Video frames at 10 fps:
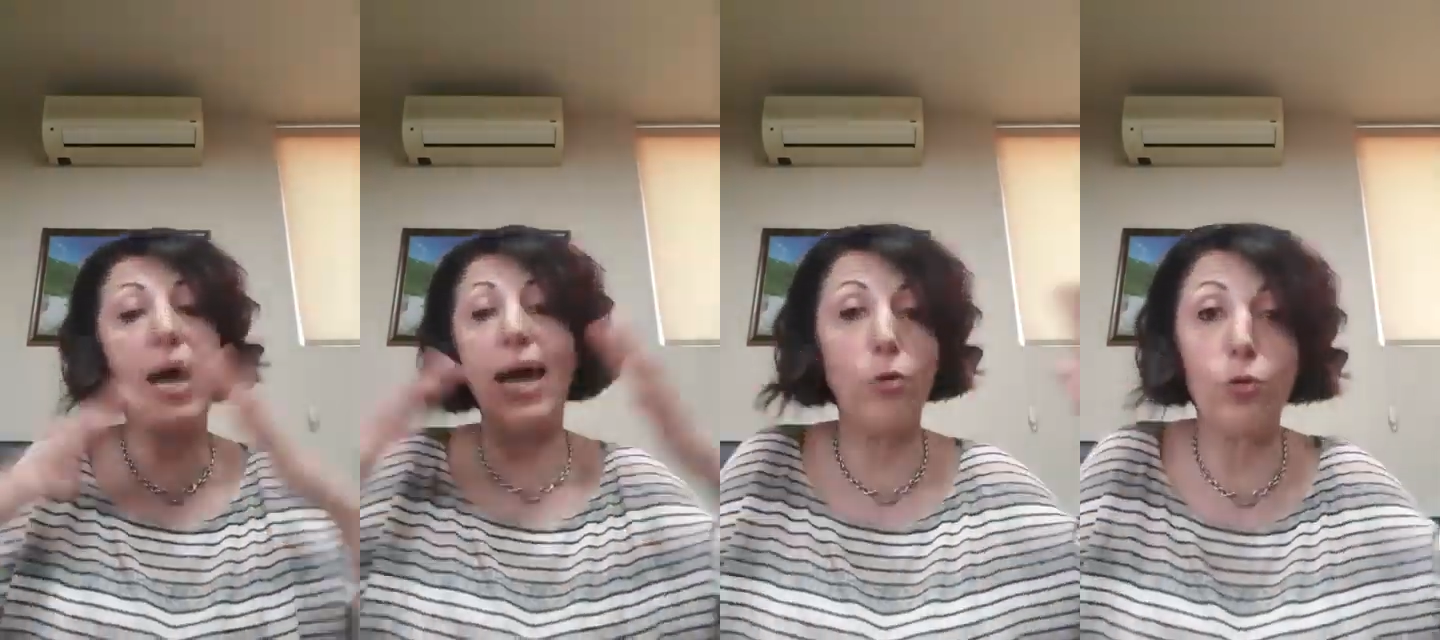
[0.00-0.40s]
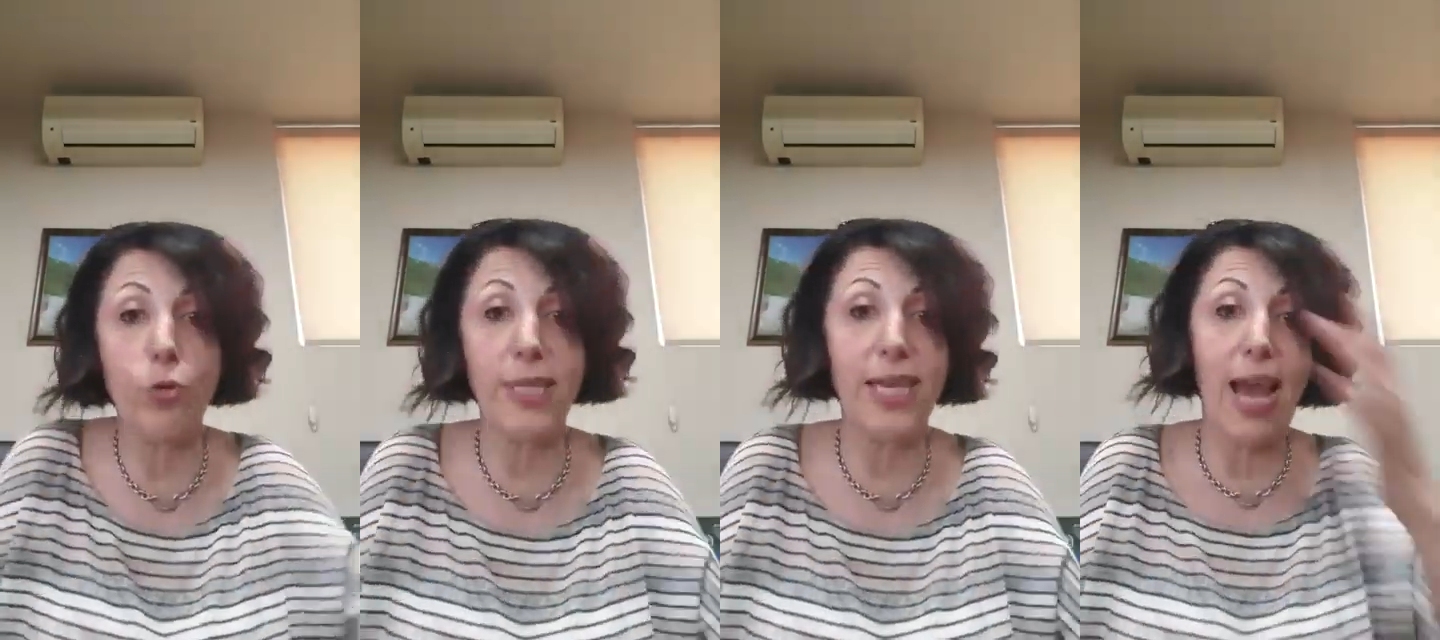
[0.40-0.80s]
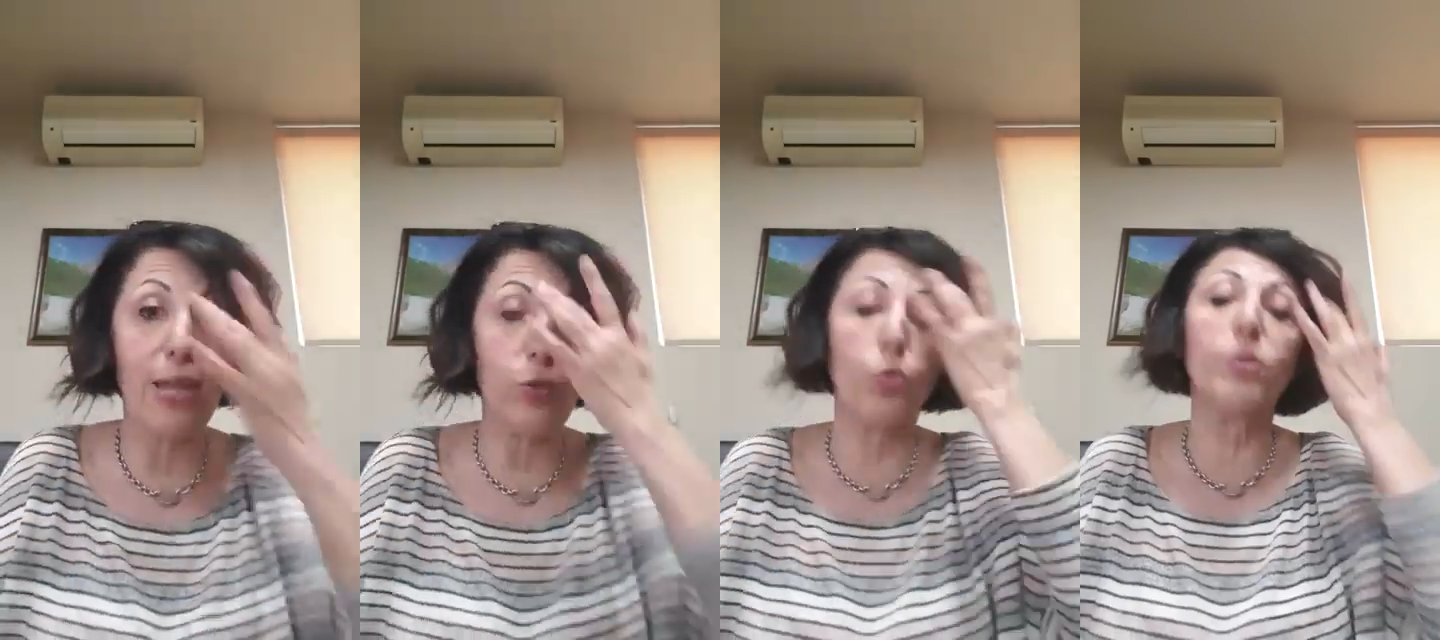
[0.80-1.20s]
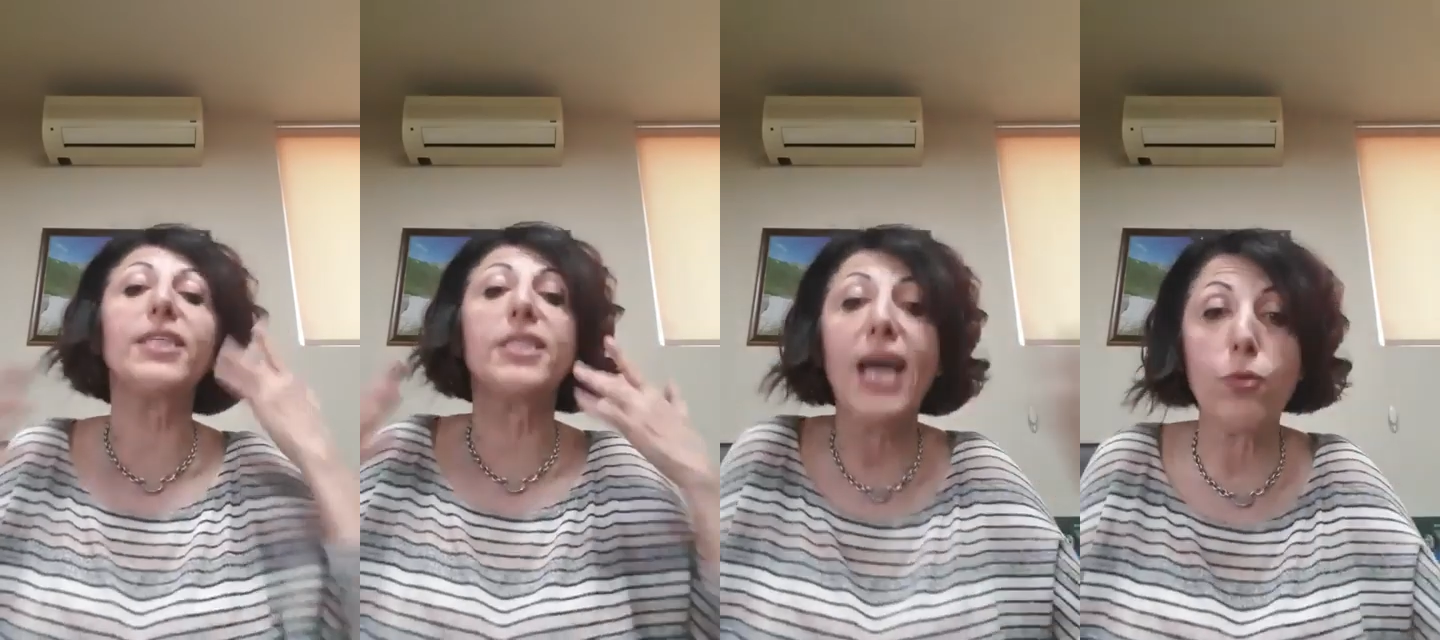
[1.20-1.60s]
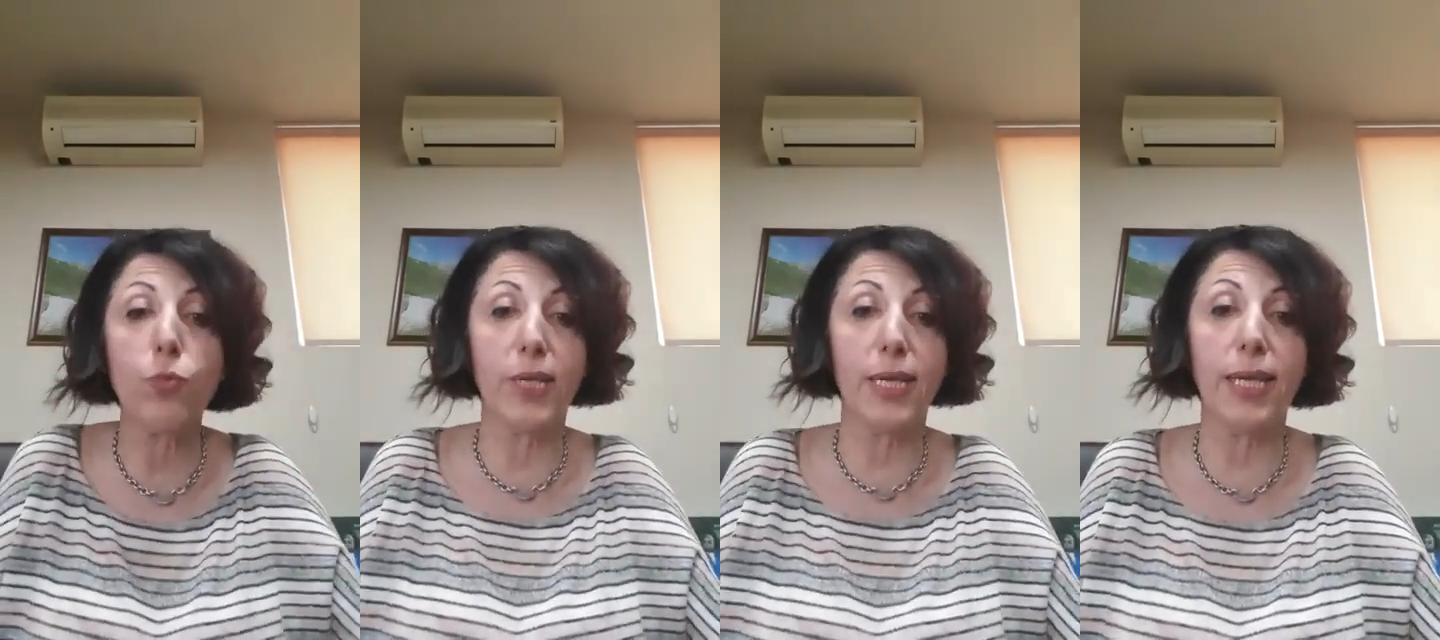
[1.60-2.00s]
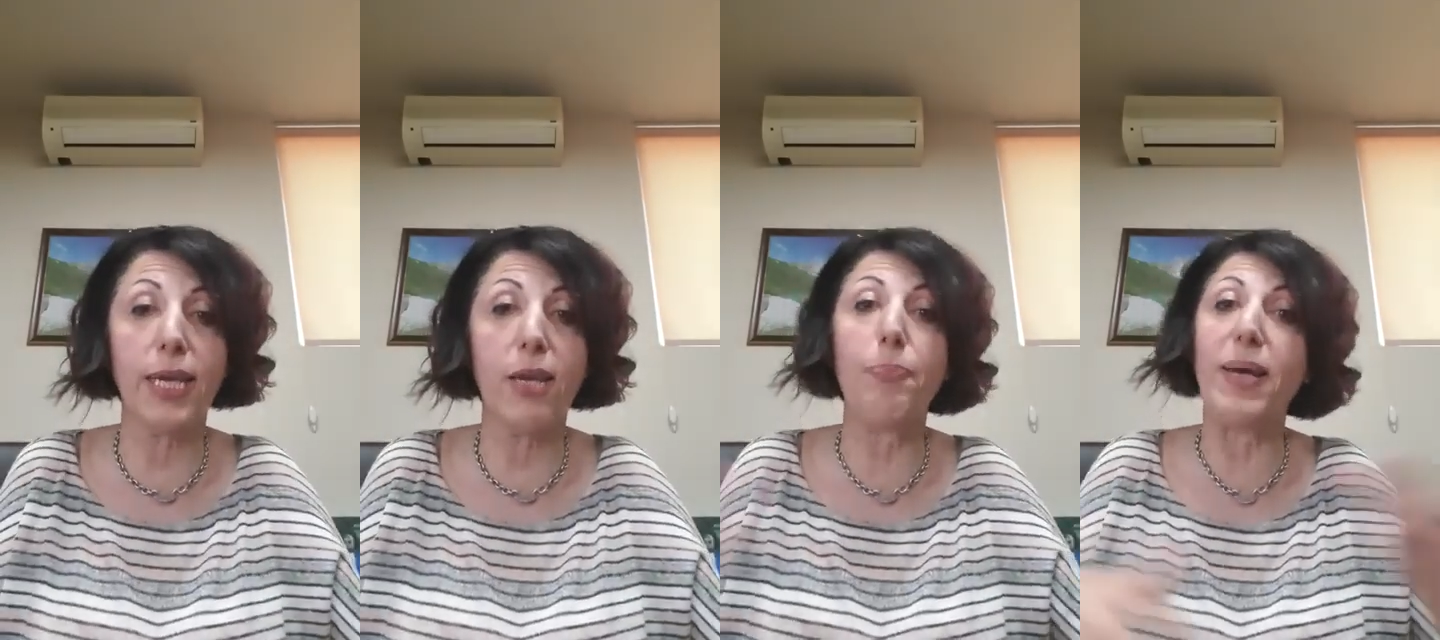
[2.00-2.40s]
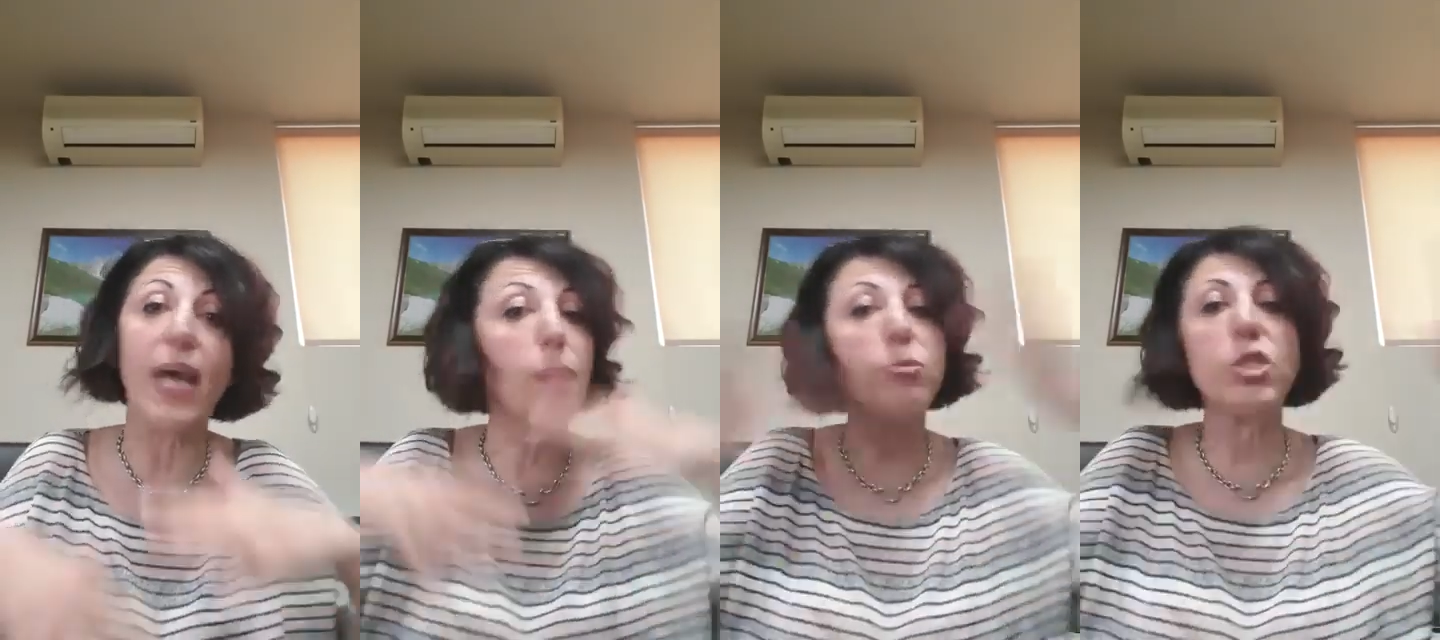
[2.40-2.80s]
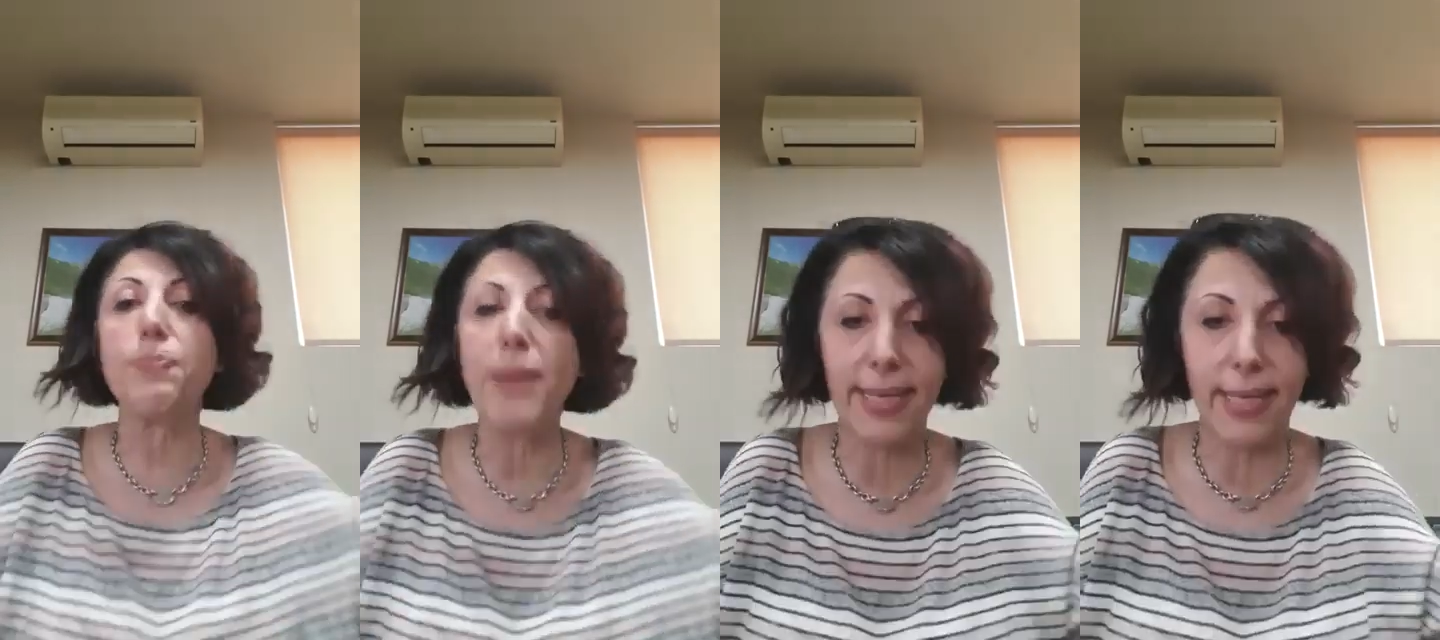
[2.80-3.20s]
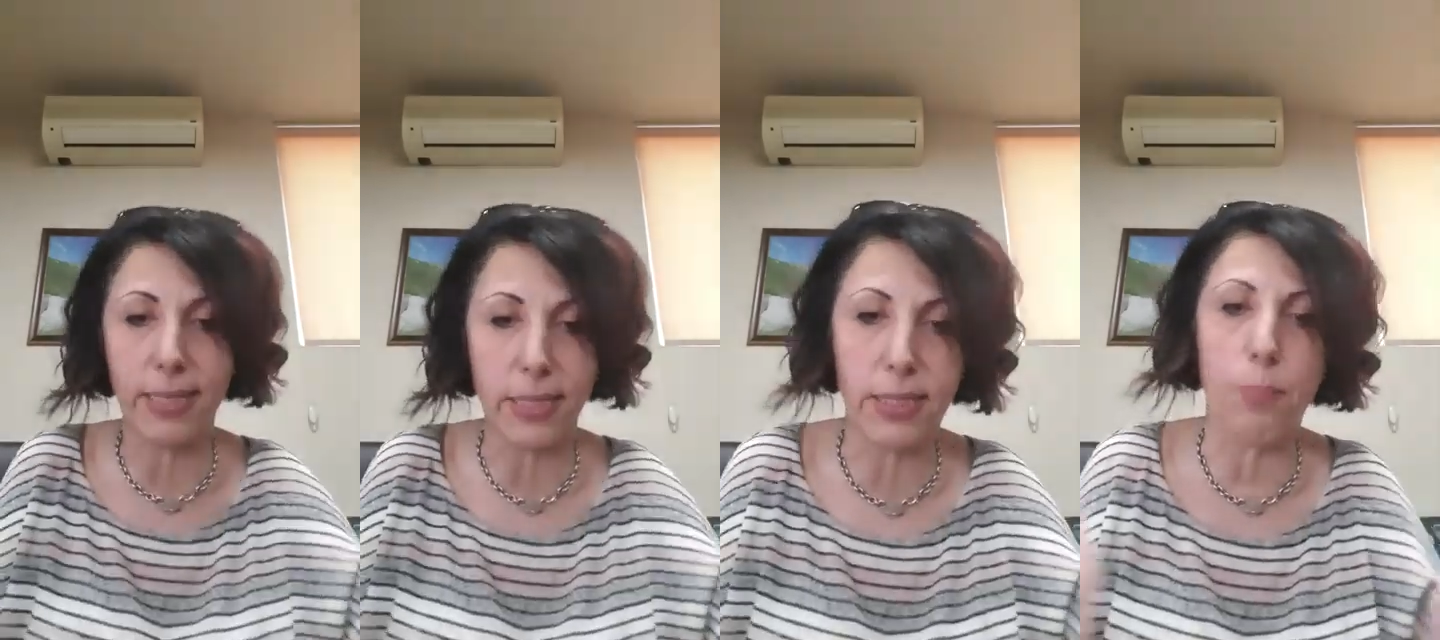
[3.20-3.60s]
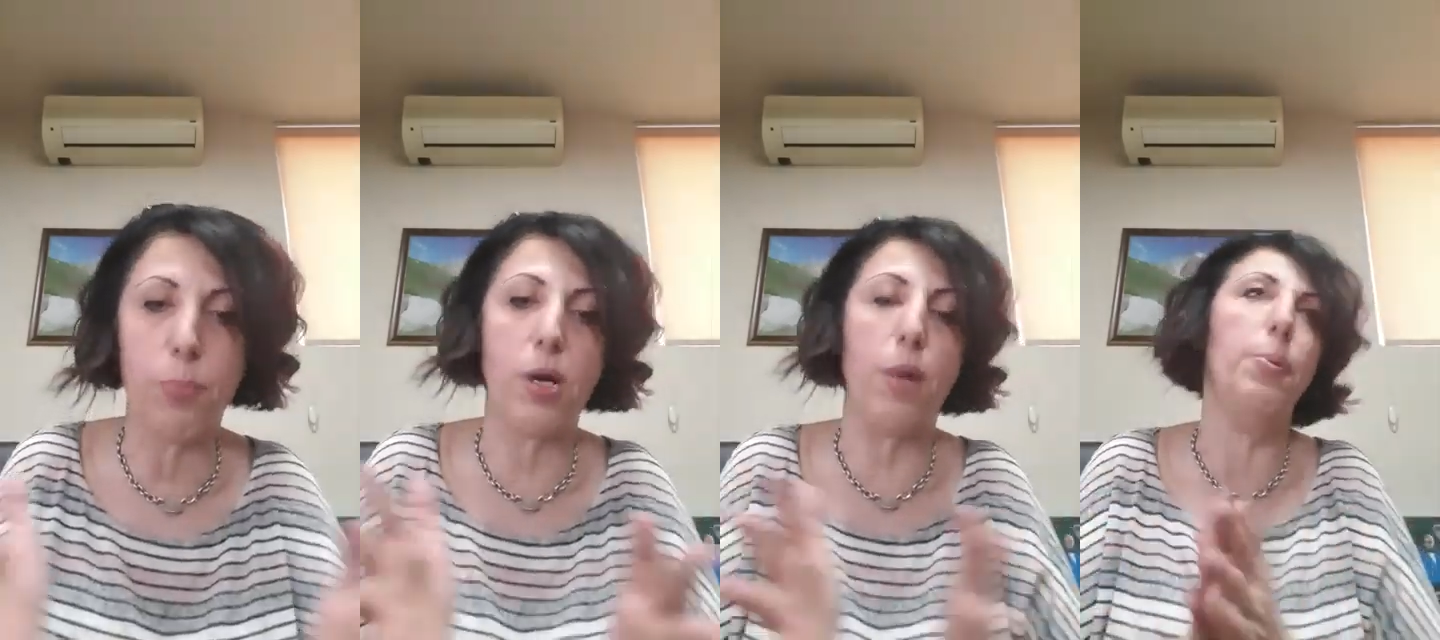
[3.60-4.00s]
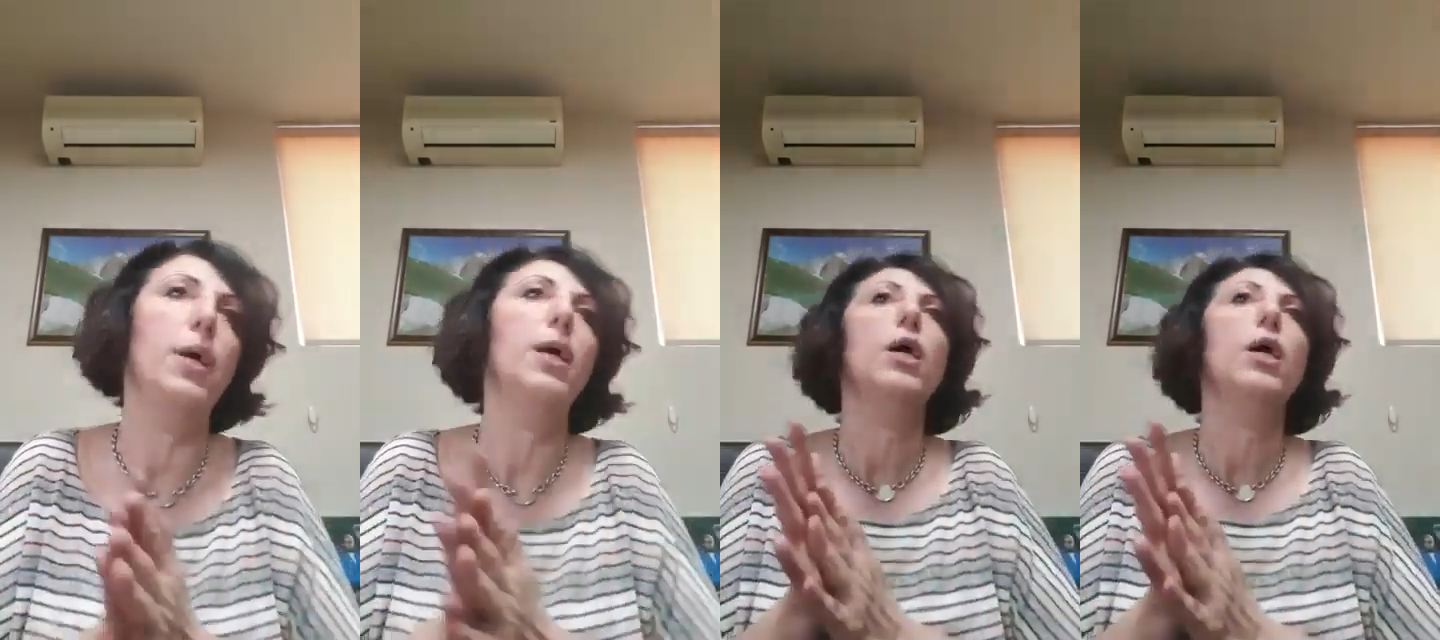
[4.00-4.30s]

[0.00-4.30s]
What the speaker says: I don't know the actual discount we're gonna give, but I'm just making this number up.